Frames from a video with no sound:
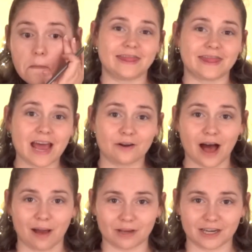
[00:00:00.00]
Now
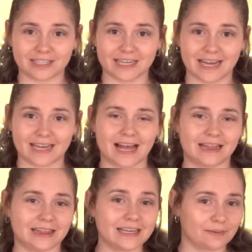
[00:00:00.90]
I'm gonna take a
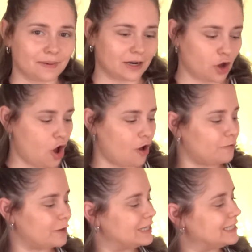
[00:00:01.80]
little bit
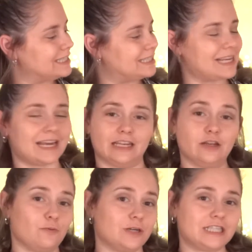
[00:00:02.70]
of
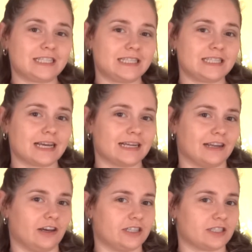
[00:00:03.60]
Sin, which is the second
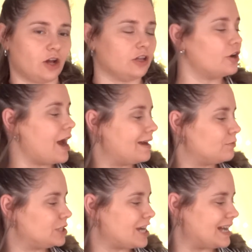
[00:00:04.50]
lightest color and
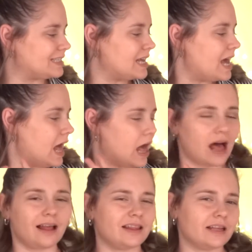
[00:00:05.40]
which has
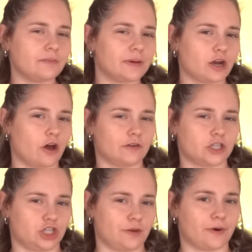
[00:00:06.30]
a little bit of a
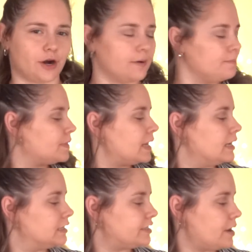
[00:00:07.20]
shimmer.
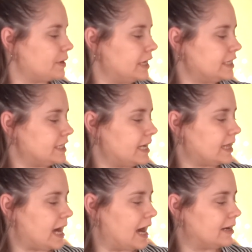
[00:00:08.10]
So I'm gonna take
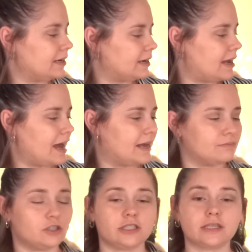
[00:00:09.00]
that and
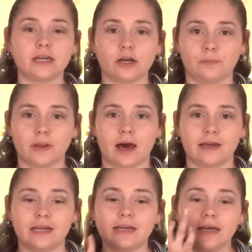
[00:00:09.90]
I'm just gonna apply
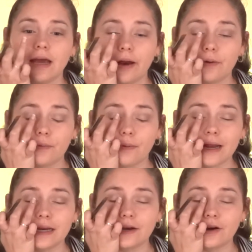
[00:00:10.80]
it
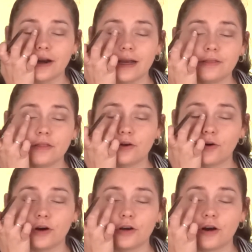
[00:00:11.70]
right here in the
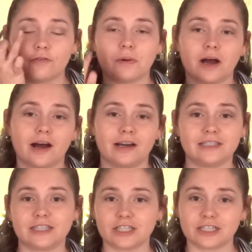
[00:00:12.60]
corner of my
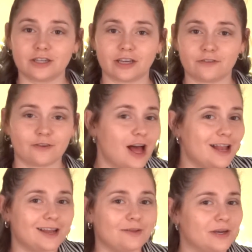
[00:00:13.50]
eyes, just to give a little